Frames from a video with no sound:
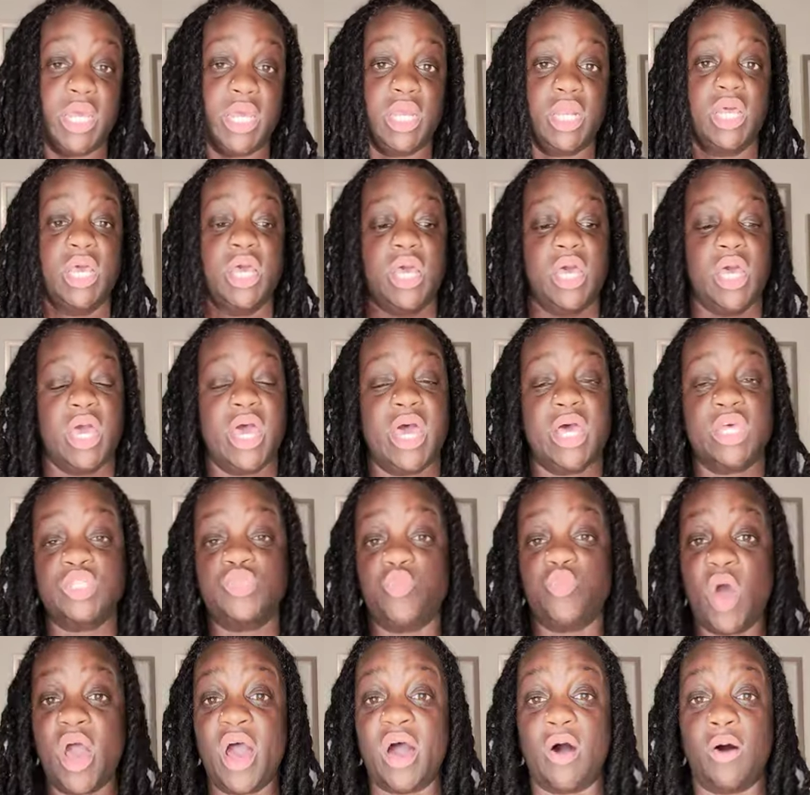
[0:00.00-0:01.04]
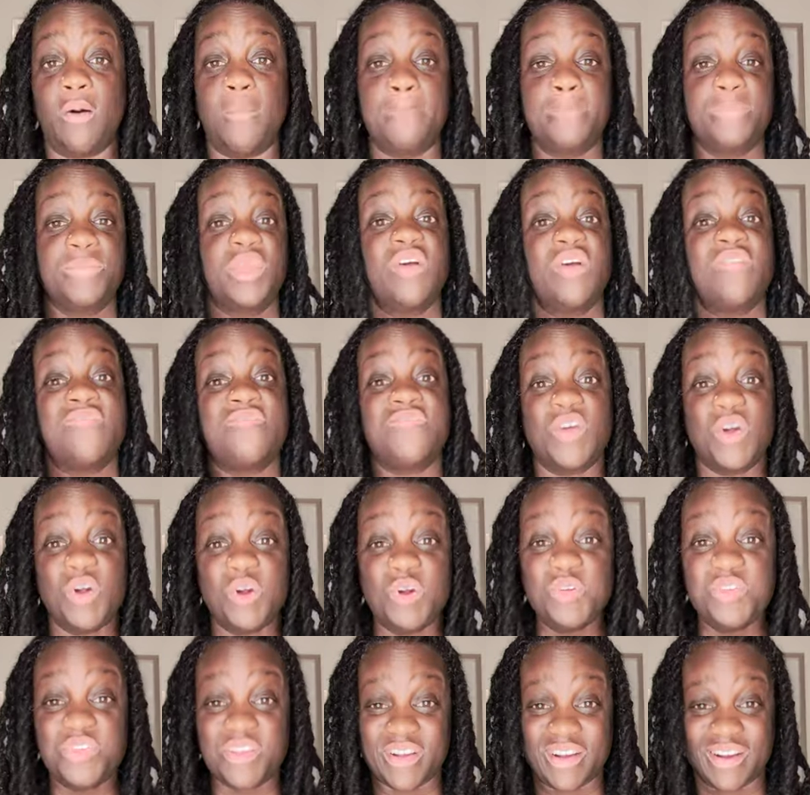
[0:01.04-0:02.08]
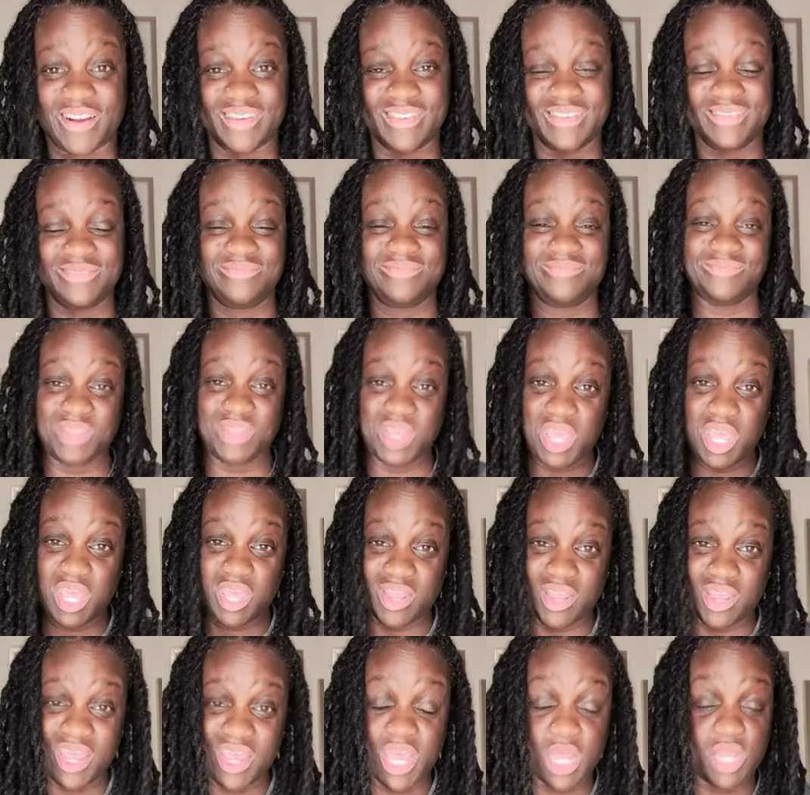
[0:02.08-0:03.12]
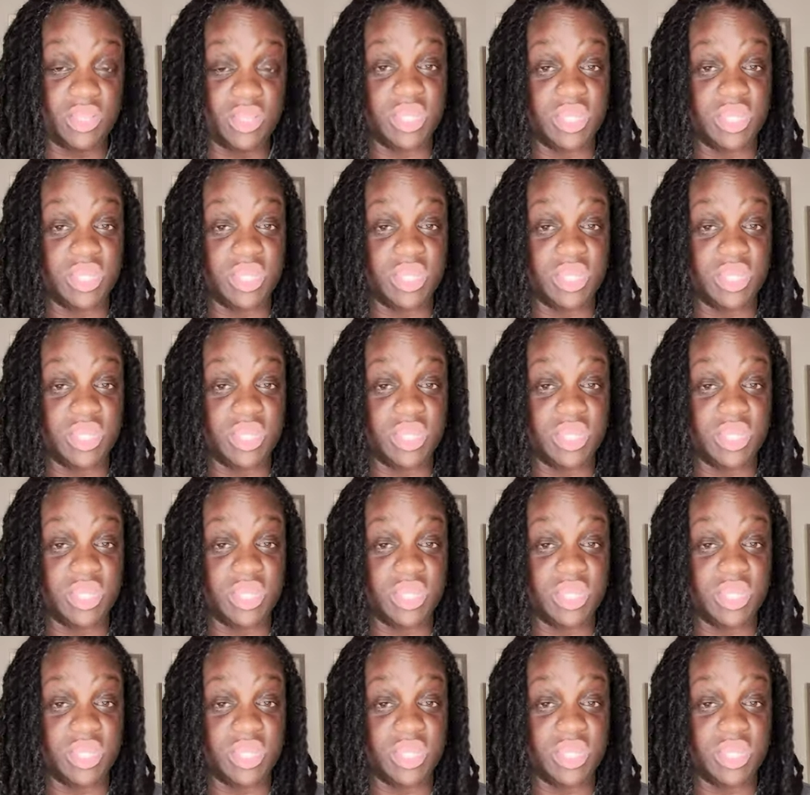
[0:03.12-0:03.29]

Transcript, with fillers: Further, in this speech, right?